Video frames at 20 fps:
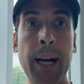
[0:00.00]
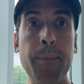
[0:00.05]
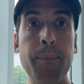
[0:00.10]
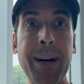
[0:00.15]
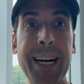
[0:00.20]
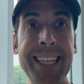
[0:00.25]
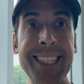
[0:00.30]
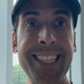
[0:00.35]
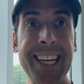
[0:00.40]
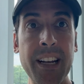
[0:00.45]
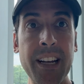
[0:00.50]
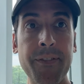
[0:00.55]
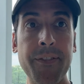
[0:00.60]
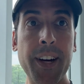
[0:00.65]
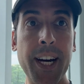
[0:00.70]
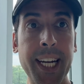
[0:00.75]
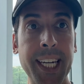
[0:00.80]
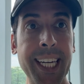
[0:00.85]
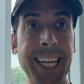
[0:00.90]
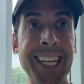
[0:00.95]
by
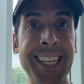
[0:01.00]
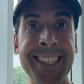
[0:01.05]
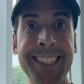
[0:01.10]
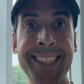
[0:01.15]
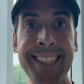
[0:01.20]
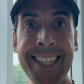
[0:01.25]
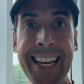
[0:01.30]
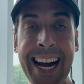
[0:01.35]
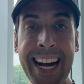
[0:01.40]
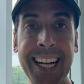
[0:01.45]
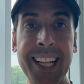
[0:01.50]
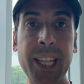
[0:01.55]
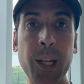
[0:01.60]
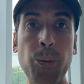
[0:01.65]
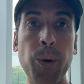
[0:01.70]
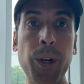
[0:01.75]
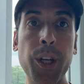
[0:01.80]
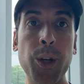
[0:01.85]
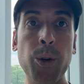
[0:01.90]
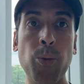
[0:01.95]
identifying exactly
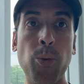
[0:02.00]
what you